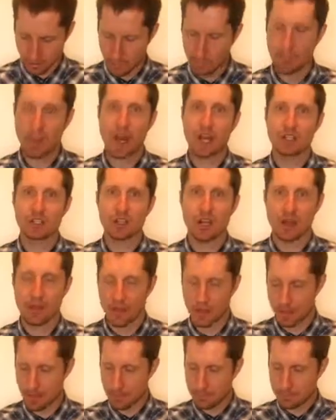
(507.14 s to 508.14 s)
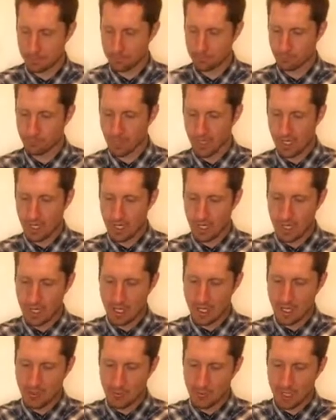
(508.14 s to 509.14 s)
patch on there.
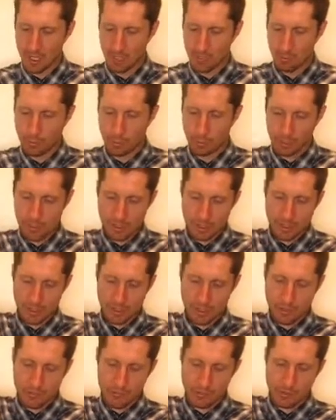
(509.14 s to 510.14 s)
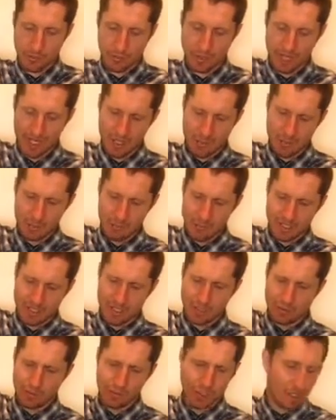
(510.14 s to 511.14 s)
And we got to push this through, and we got to
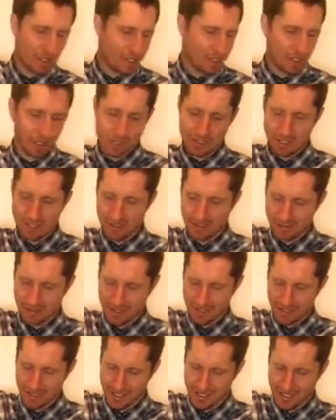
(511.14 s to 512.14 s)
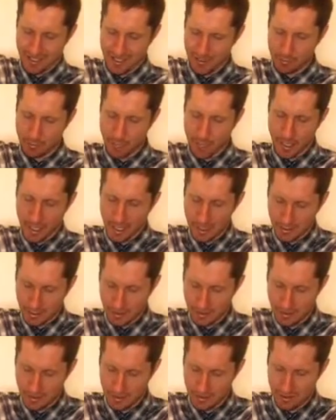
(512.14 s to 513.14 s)
do this until the cotton
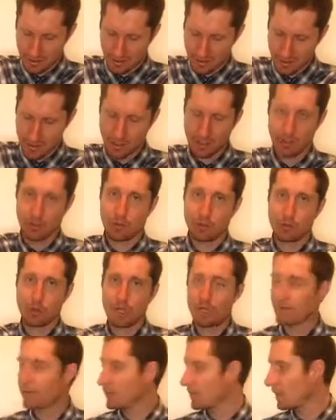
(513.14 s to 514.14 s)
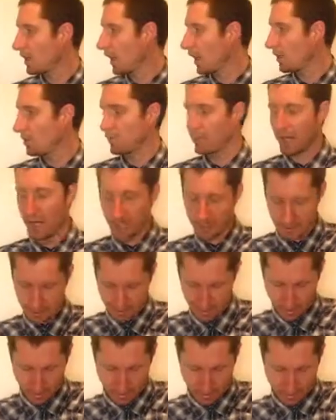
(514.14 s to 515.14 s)
patches, or one of the cotton
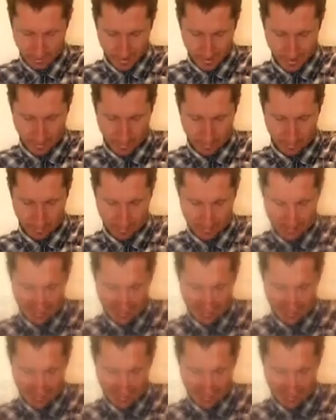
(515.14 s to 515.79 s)
patches, comes out